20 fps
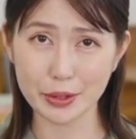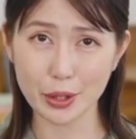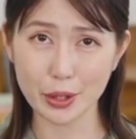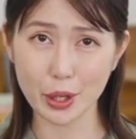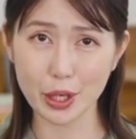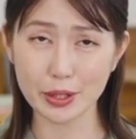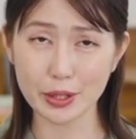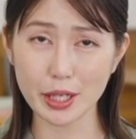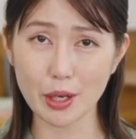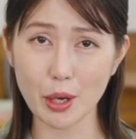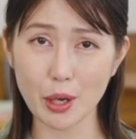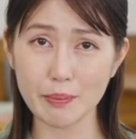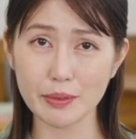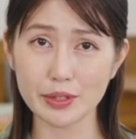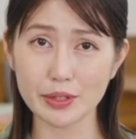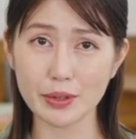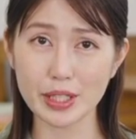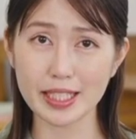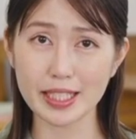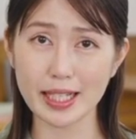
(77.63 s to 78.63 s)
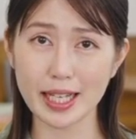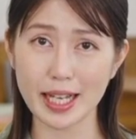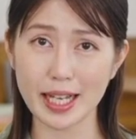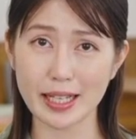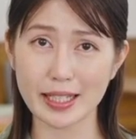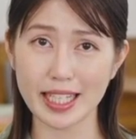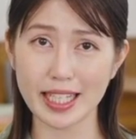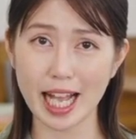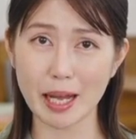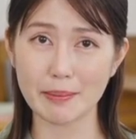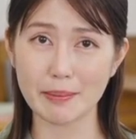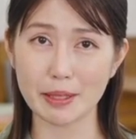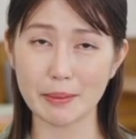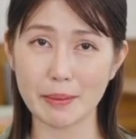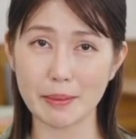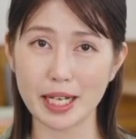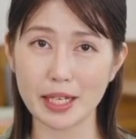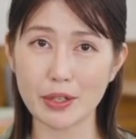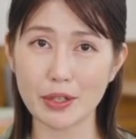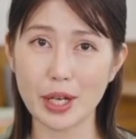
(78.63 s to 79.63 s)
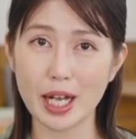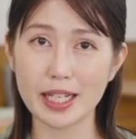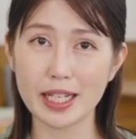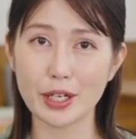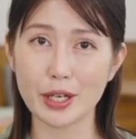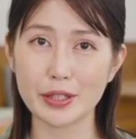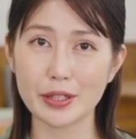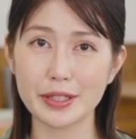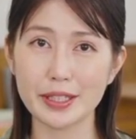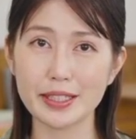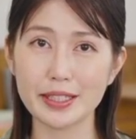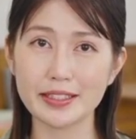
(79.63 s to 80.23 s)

On the home screen, tap the menu icon,